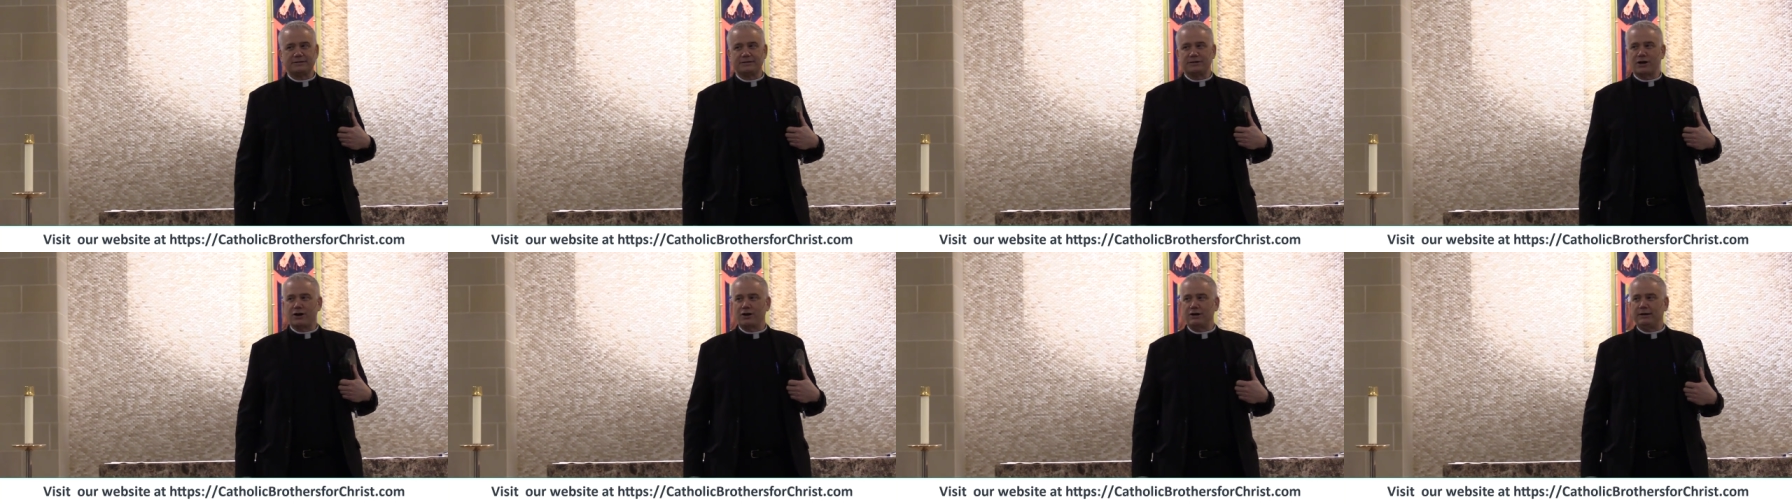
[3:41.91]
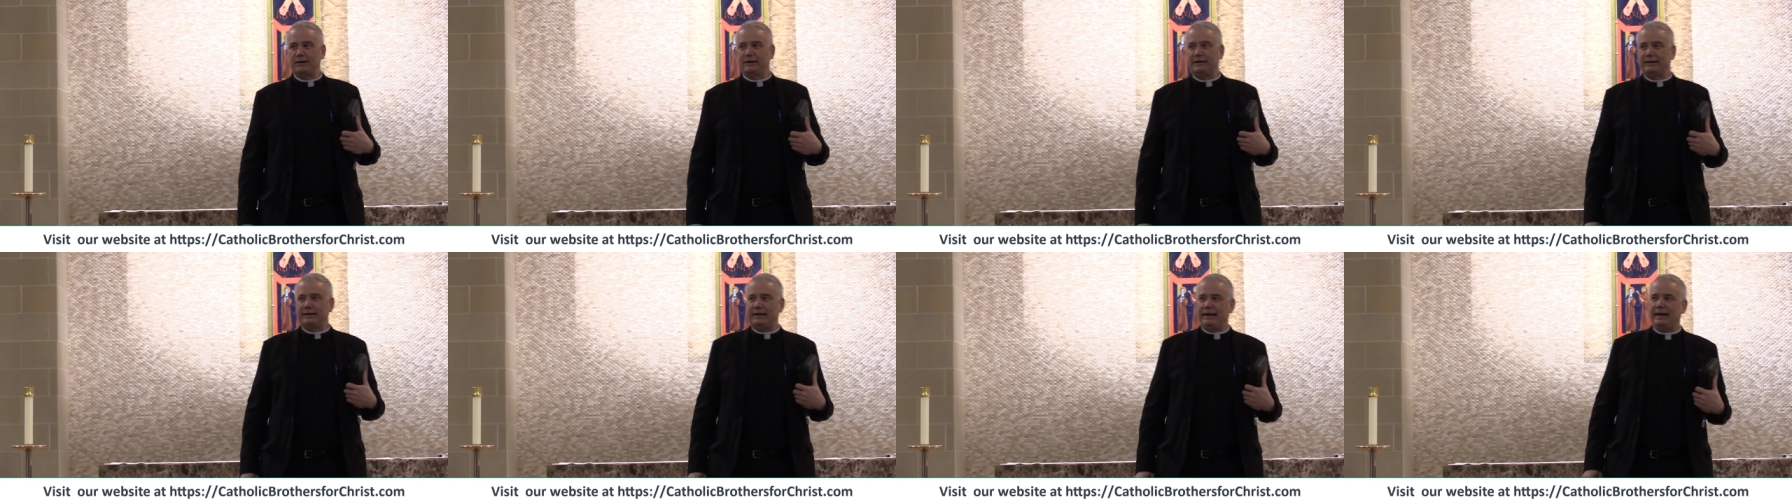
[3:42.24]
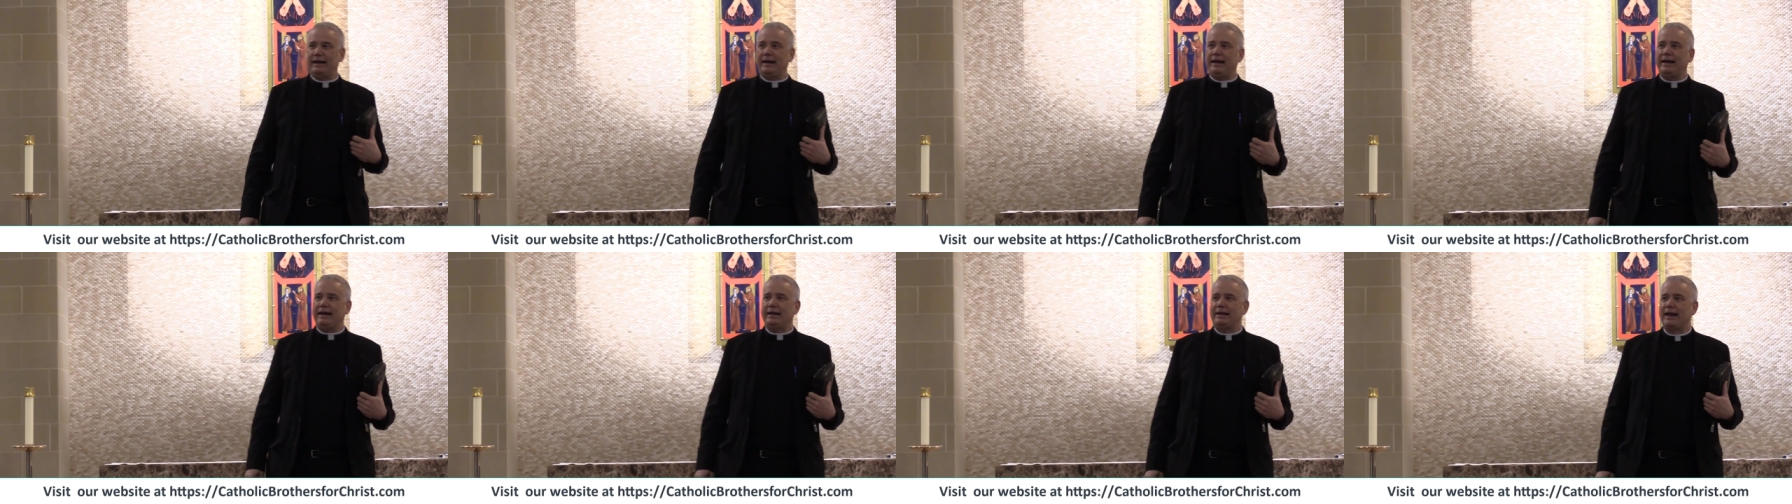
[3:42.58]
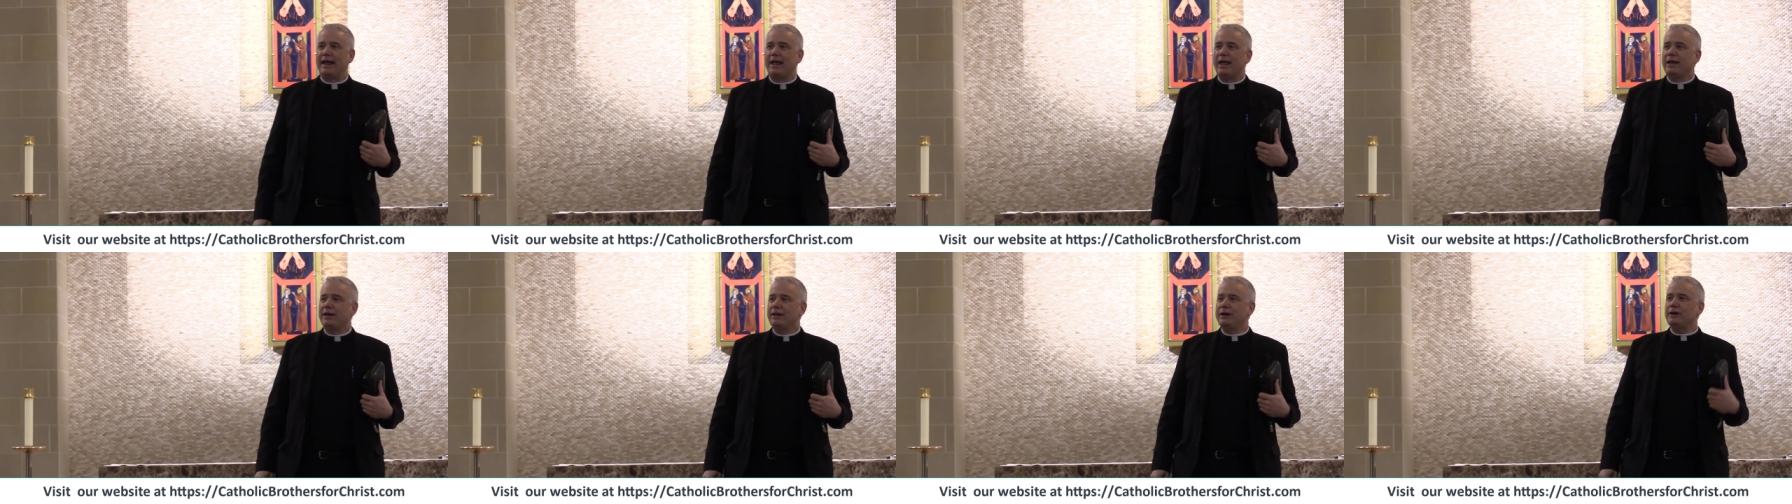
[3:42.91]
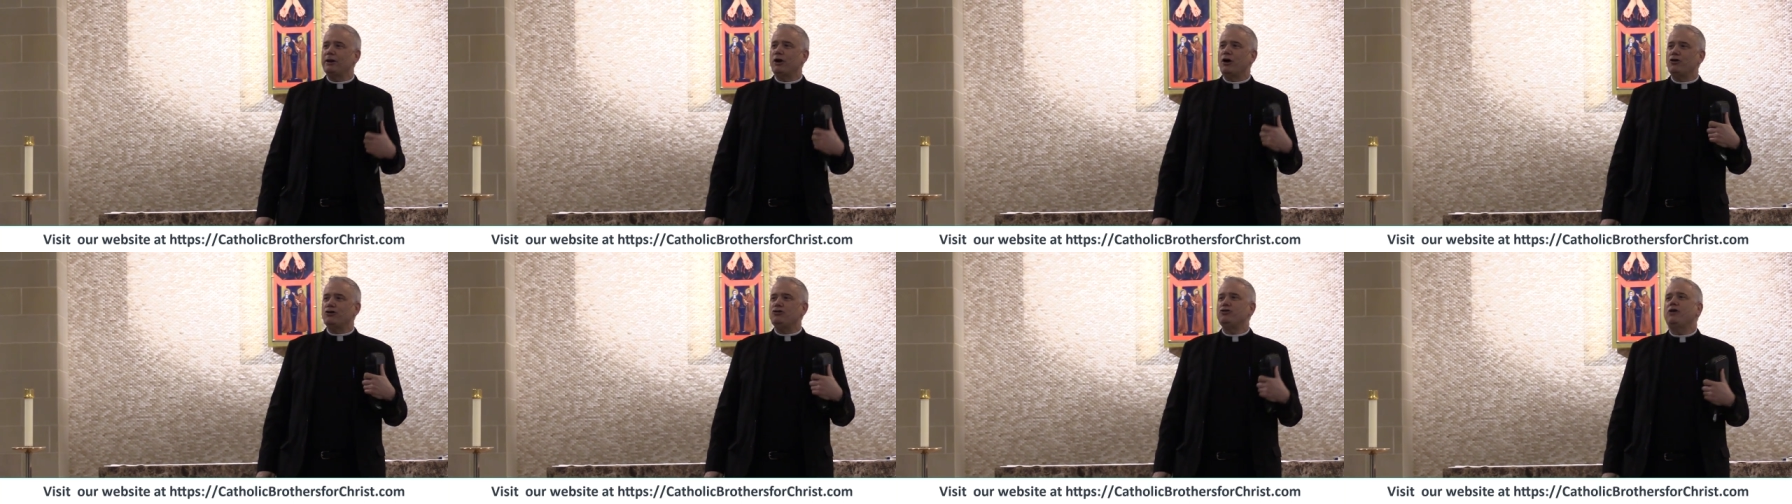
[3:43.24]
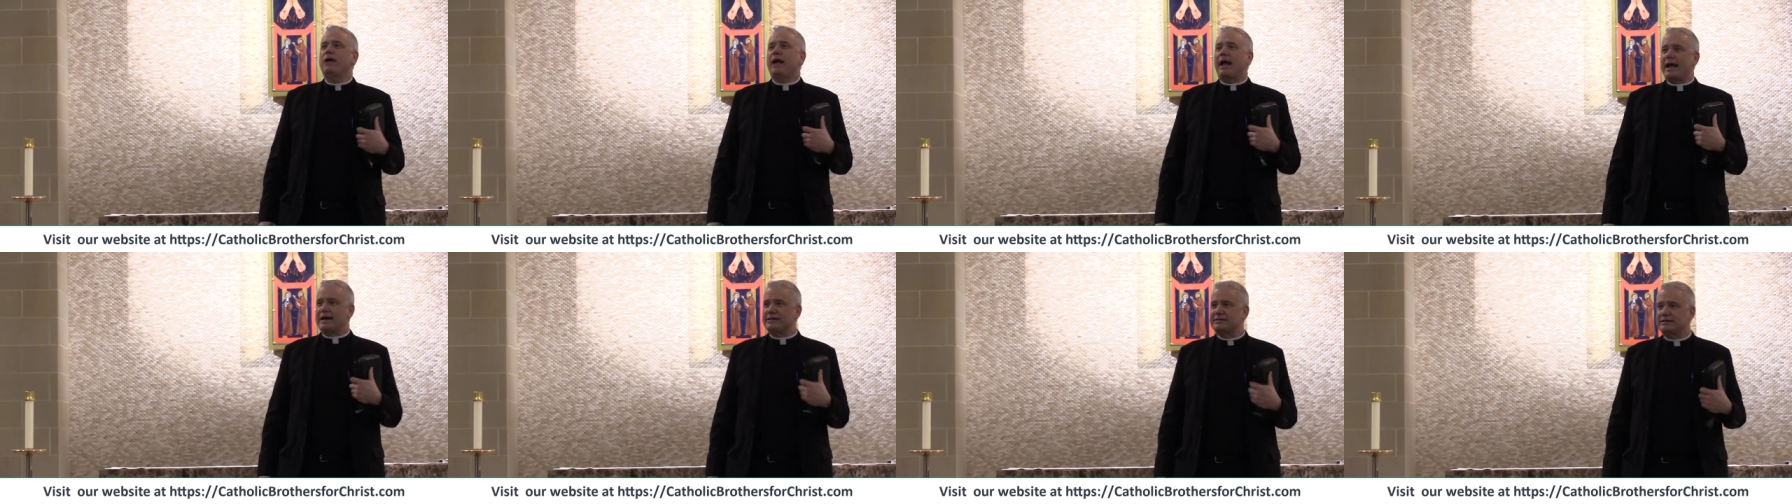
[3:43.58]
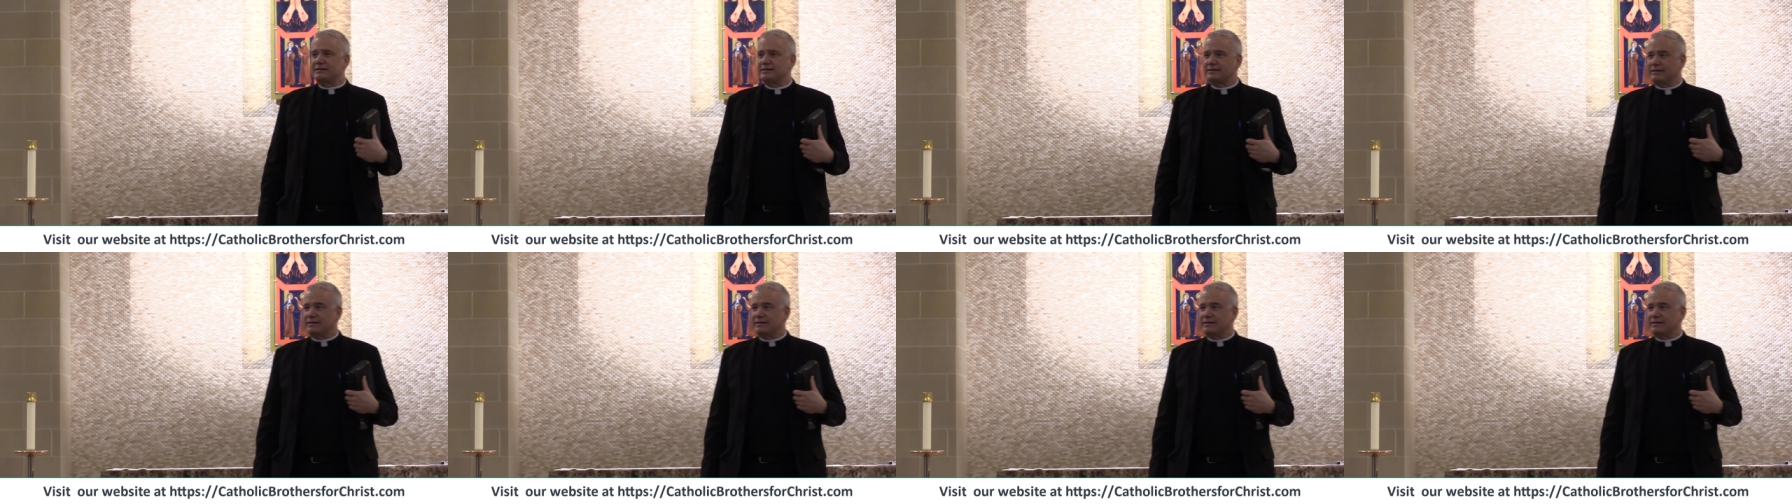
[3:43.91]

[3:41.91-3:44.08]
So you need, you know, you guys